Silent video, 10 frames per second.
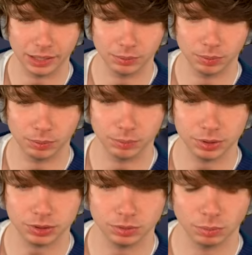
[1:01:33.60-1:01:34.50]
why, what,
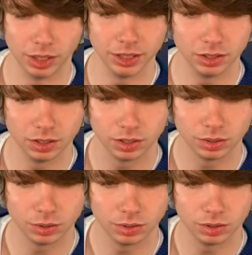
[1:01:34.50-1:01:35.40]
what, what?
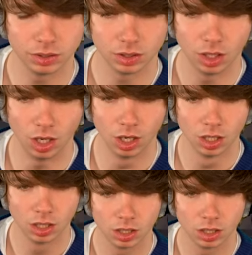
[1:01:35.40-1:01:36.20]
Huh?